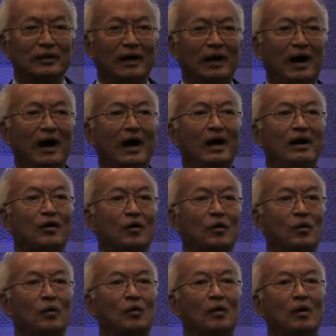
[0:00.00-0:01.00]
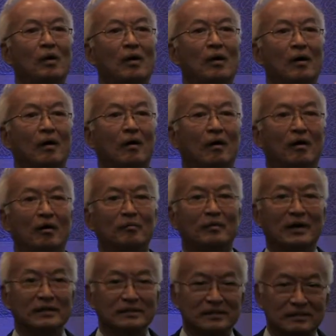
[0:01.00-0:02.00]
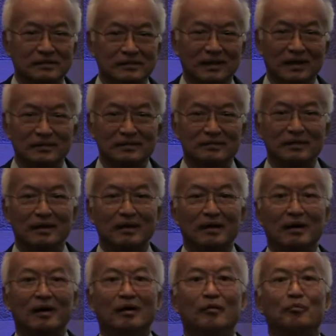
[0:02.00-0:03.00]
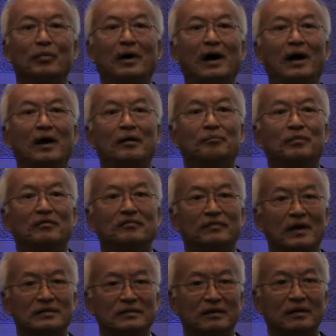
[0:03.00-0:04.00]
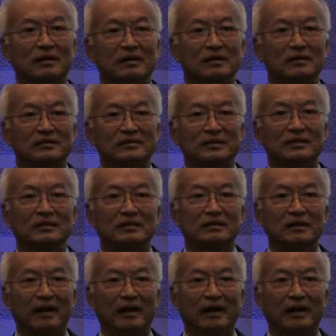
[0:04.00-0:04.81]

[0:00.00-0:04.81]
I owe all my success by Professor C.D.